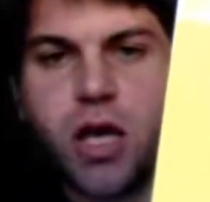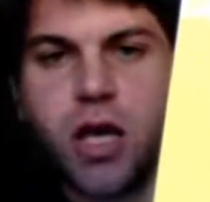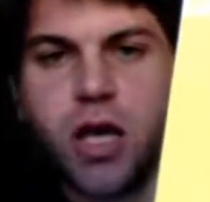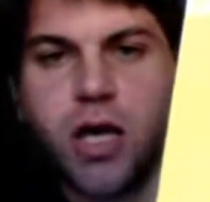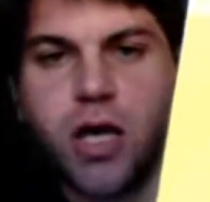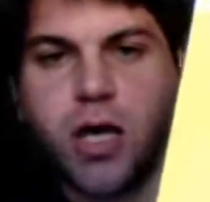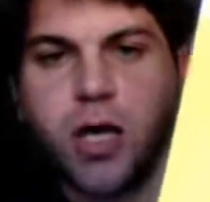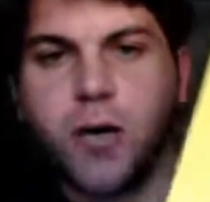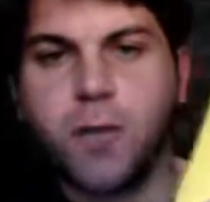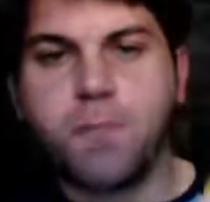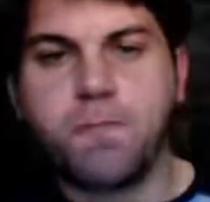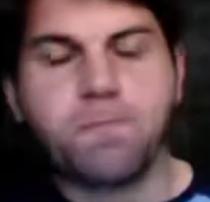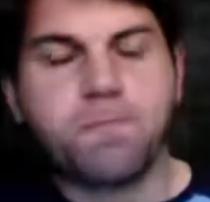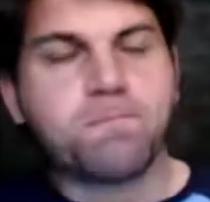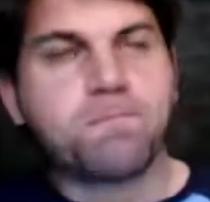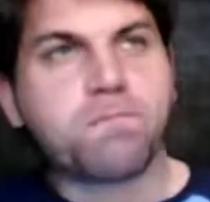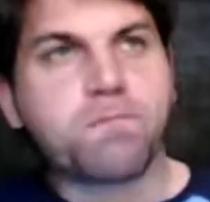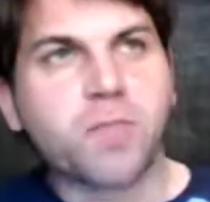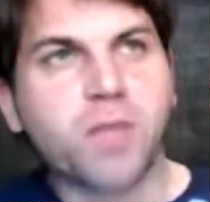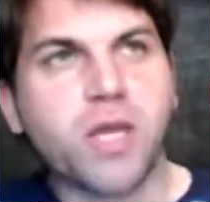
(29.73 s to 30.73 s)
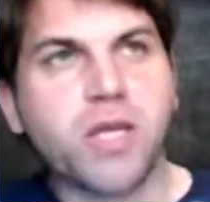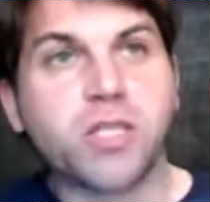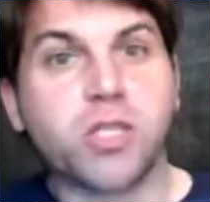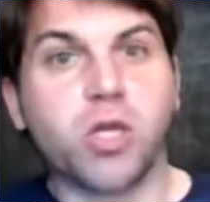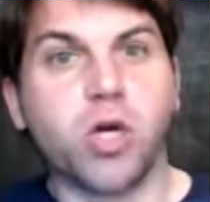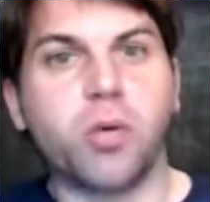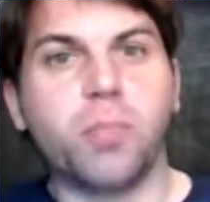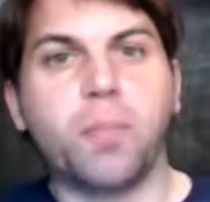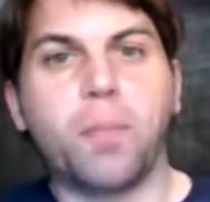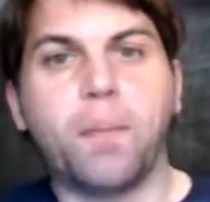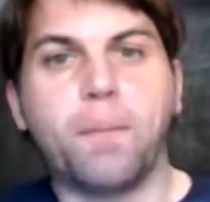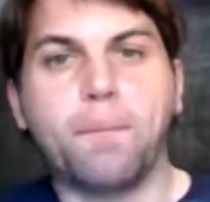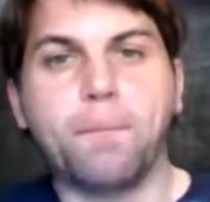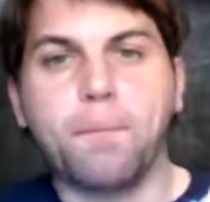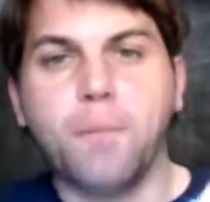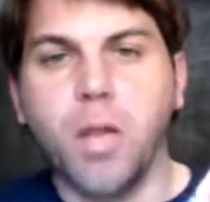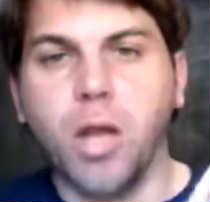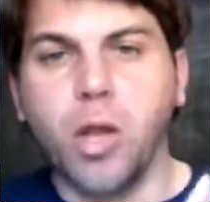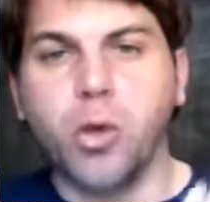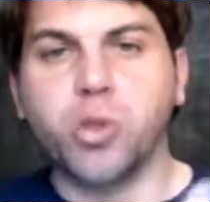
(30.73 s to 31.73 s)
um, it's got
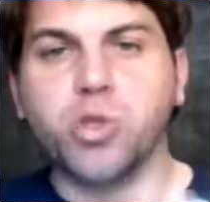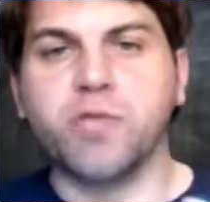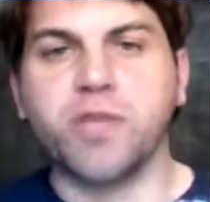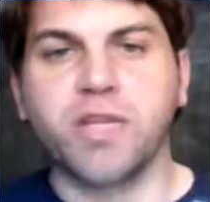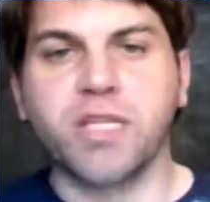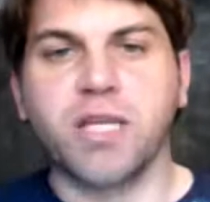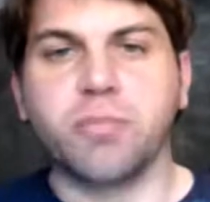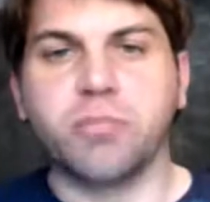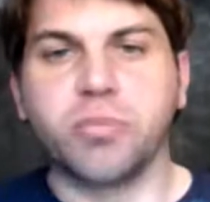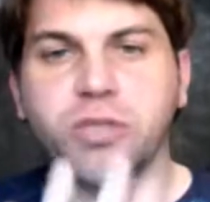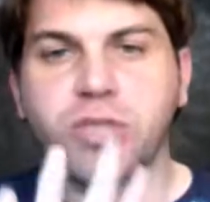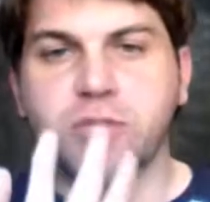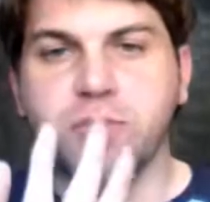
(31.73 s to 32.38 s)
loads of examples.